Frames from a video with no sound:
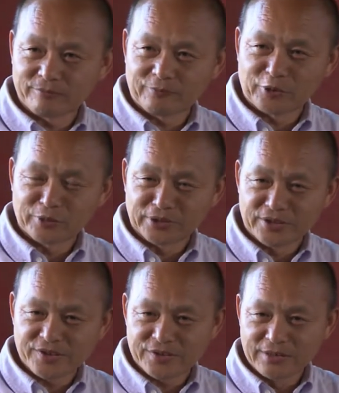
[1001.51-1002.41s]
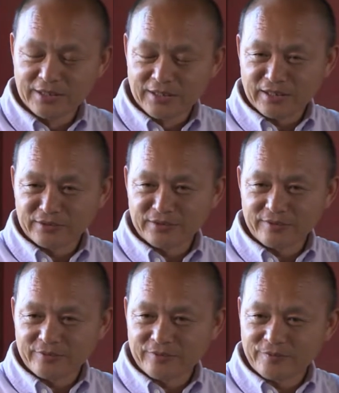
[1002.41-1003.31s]
foreigners,
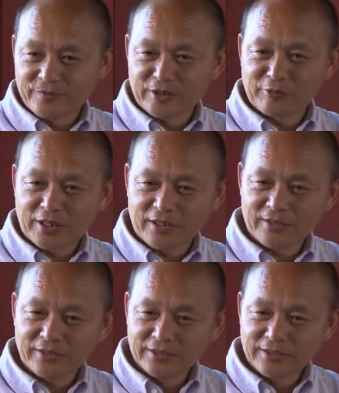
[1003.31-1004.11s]
and there are